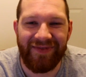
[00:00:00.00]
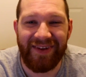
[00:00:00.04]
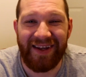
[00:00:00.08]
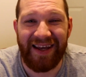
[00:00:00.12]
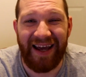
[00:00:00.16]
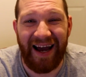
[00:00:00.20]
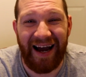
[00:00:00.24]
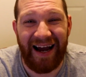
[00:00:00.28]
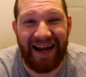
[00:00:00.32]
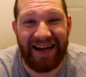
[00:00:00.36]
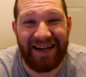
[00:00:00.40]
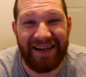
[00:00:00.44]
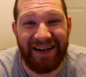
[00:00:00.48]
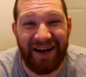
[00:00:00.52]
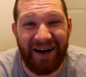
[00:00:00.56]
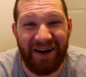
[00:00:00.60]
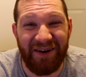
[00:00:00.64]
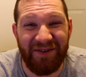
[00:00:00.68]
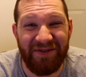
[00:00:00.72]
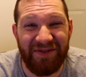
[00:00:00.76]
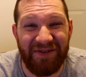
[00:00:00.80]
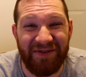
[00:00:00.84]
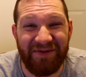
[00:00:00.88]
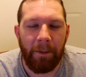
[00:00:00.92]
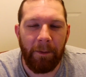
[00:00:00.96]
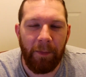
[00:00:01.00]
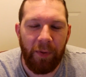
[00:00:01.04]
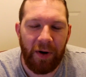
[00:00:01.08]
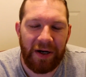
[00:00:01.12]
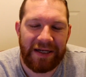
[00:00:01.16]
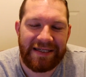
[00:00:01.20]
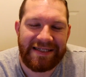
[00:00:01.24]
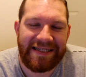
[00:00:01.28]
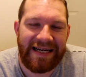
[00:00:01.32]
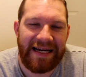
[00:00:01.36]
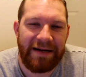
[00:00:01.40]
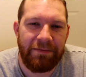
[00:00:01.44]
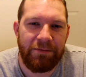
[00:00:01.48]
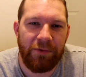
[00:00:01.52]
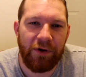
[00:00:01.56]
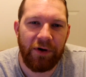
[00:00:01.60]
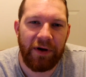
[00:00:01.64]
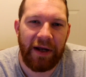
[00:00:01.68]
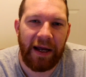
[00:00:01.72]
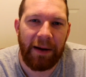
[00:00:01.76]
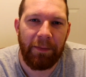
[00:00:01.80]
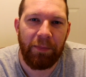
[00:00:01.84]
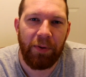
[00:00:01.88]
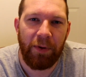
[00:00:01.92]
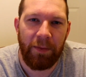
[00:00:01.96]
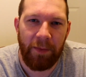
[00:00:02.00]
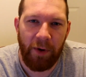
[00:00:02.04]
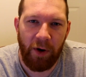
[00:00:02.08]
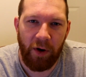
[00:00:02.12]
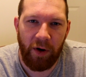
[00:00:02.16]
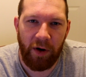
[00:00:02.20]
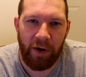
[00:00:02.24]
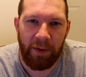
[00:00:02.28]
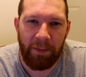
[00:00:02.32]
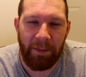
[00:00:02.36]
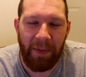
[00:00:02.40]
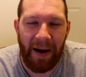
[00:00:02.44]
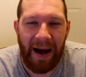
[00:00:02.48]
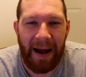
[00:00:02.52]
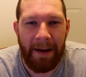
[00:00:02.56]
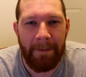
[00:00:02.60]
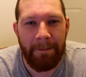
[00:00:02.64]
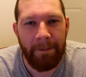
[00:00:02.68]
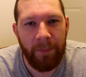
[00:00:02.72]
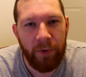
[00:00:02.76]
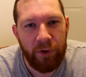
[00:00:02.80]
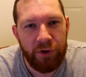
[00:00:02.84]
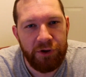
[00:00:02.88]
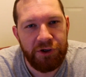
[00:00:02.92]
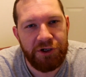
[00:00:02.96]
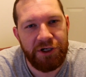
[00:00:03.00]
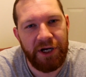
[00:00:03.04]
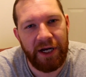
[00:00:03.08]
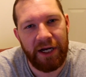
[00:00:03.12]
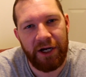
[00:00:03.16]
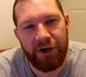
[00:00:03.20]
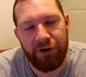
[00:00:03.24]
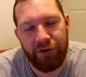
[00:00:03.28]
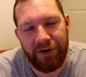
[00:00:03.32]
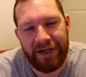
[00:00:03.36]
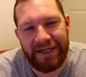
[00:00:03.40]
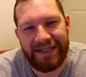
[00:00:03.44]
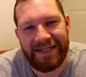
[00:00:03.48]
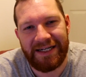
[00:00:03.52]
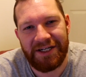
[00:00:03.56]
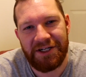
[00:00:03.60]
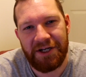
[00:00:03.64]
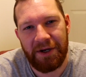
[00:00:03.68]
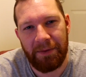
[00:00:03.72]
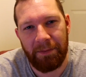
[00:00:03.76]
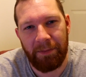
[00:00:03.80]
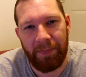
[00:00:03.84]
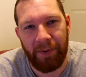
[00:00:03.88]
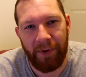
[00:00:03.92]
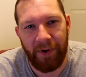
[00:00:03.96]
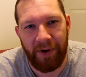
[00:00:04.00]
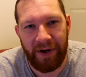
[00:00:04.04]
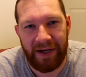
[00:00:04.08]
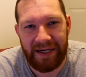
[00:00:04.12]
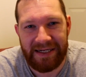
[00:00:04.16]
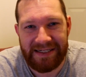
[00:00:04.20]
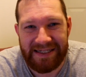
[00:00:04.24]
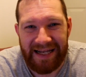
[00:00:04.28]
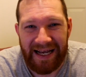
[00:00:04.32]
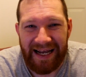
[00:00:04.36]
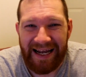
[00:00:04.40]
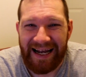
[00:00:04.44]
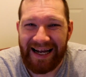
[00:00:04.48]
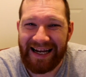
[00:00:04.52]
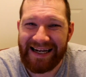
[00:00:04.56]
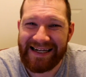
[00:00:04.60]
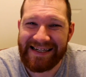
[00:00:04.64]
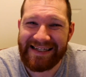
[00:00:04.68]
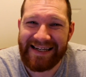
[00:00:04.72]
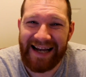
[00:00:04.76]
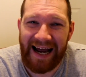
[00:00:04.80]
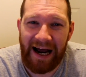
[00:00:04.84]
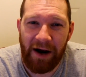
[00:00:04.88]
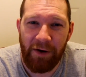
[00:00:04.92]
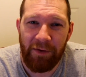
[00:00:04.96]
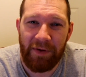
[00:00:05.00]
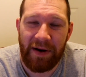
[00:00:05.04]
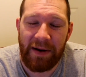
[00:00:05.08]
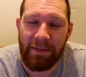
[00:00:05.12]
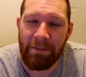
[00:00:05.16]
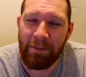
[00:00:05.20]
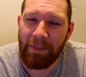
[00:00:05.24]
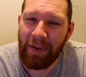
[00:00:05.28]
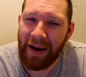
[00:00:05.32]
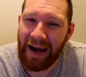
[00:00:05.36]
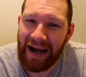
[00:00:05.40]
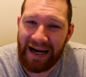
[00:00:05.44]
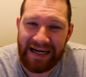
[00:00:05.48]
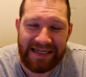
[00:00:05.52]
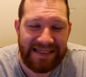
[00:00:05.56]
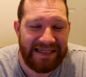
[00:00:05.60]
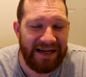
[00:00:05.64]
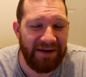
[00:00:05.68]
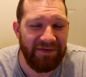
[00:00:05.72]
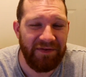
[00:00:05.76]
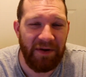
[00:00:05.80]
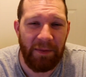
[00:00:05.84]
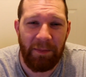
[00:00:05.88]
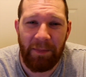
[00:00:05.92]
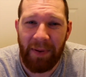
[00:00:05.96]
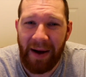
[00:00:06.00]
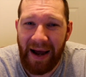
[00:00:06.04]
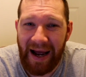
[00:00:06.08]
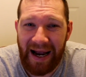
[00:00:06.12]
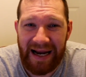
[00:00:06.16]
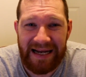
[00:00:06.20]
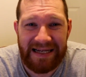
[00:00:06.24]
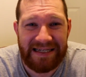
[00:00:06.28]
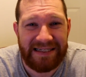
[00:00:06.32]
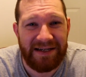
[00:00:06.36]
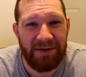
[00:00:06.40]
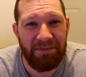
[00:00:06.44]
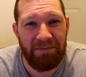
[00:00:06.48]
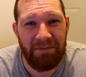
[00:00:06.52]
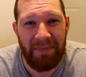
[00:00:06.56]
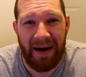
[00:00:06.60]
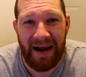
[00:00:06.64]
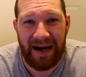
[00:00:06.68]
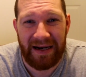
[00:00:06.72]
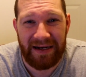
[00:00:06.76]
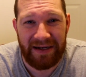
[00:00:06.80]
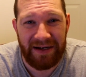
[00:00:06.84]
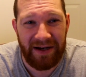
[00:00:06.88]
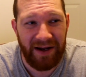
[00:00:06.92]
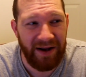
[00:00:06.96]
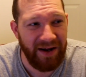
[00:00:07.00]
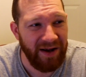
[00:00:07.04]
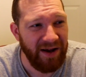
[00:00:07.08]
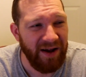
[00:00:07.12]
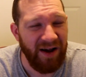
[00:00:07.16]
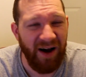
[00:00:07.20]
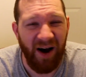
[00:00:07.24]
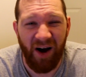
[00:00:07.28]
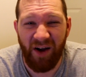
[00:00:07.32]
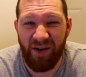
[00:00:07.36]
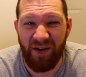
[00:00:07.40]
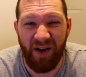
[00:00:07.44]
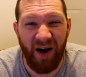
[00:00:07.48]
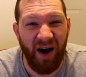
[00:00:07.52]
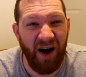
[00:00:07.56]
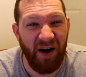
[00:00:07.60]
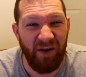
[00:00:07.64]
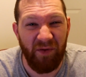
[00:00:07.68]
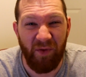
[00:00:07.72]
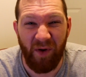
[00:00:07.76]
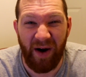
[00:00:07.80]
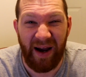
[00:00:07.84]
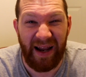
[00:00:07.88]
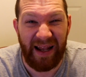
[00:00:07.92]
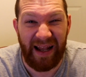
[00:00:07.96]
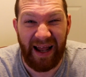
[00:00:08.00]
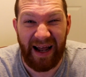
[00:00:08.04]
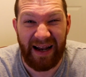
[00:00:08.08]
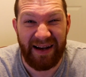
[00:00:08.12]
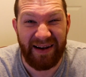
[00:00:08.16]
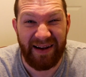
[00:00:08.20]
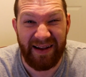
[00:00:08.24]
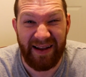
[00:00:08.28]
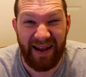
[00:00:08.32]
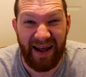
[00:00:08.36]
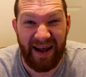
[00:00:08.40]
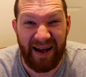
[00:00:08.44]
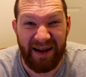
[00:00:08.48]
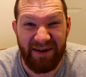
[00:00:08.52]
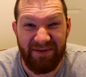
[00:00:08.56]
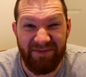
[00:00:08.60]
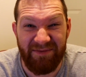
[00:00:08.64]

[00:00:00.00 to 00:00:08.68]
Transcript: Kind of. But a team don't get promoted by munching greasy chip butties and downing pints after pints of Magnet on the halfway line, do they?